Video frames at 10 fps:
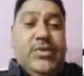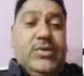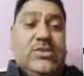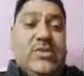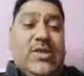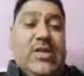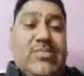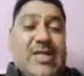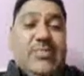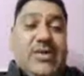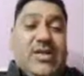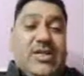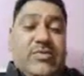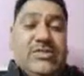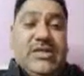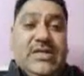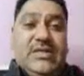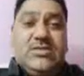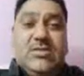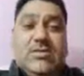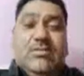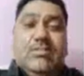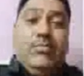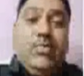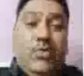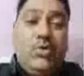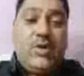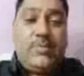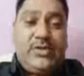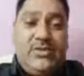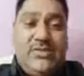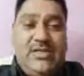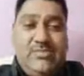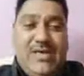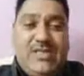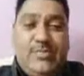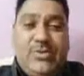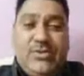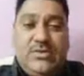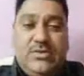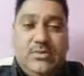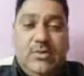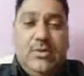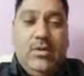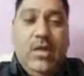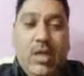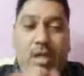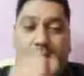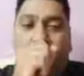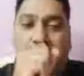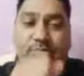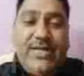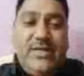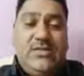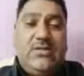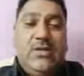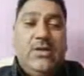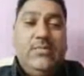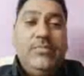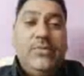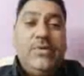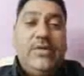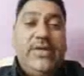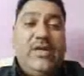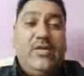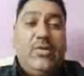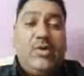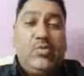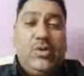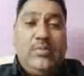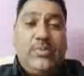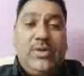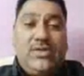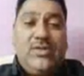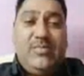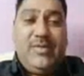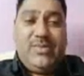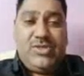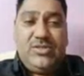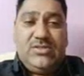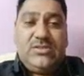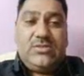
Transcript: Similarly, Mahatma Gandhi was against overproduction, that is mass production. That is, he did not want production by machines,